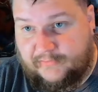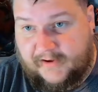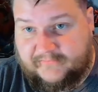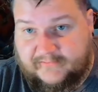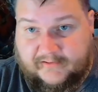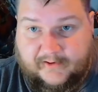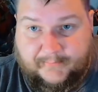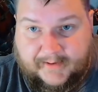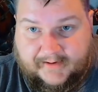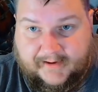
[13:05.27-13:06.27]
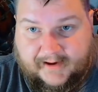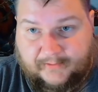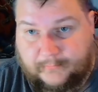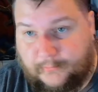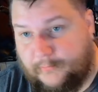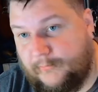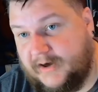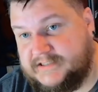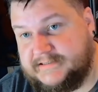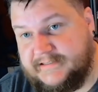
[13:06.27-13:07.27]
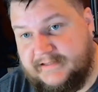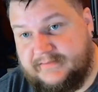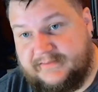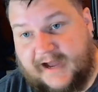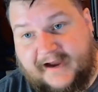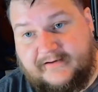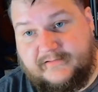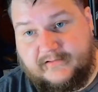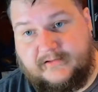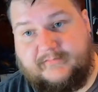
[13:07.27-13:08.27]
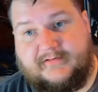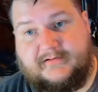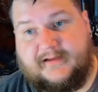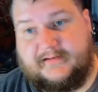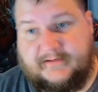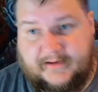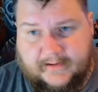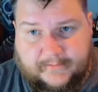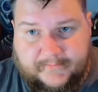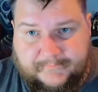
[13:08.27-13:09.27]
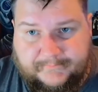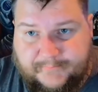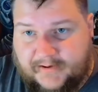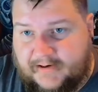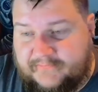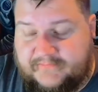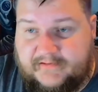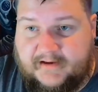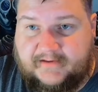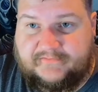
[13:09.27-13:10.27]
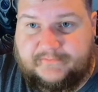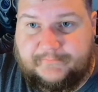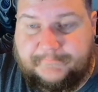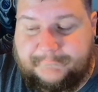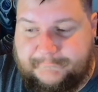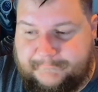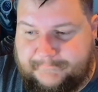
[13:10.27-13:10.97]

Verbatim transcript: You guys can come hang out. We'll watch Night of the Living Dead together. But I'll see you guys soon.